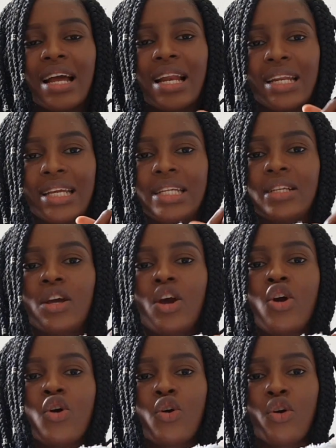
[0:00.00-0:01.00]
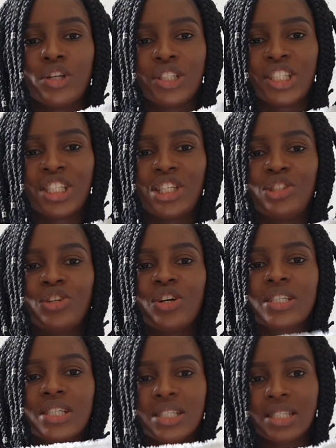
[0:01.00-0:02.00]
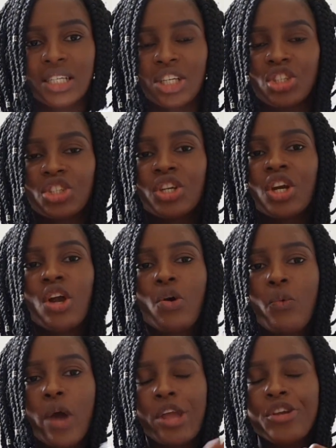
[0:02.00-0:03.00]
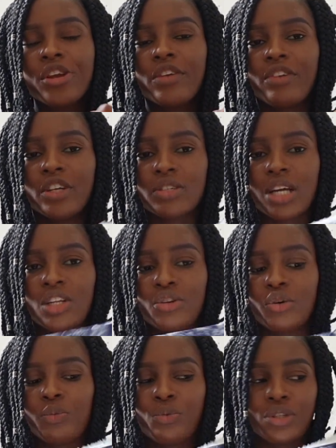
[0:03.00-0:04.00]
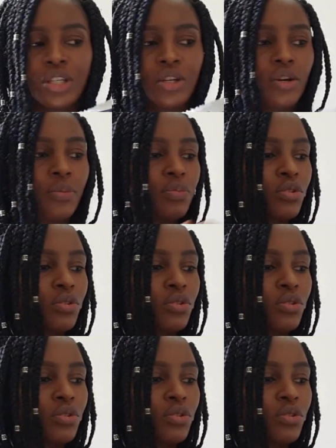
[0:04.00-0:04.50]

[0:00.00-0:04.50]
clean, continuous stitch when you eventually open it up.